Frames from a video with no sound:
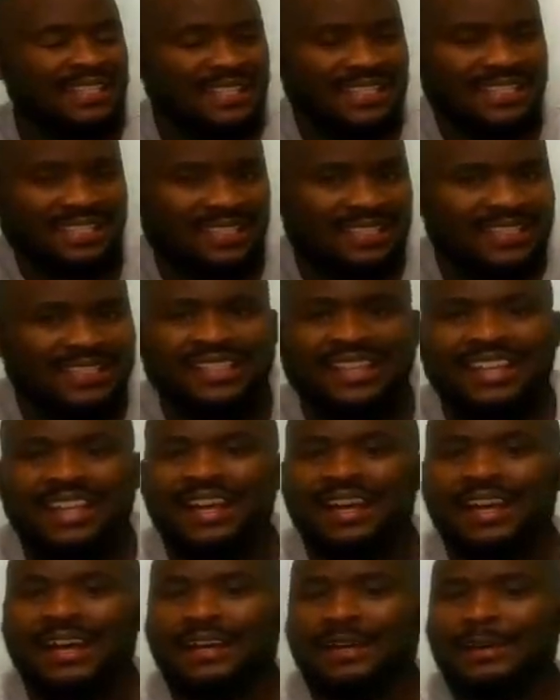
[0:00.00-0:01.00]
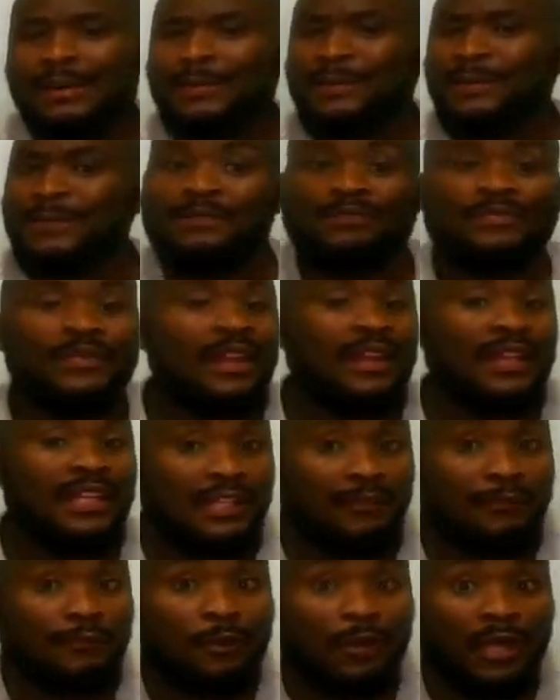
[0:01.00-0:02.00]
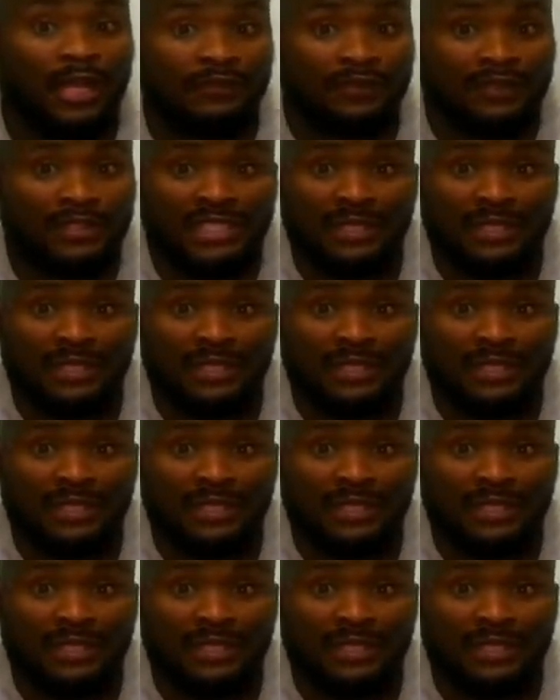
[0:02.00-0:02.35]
T. Um, if you haven't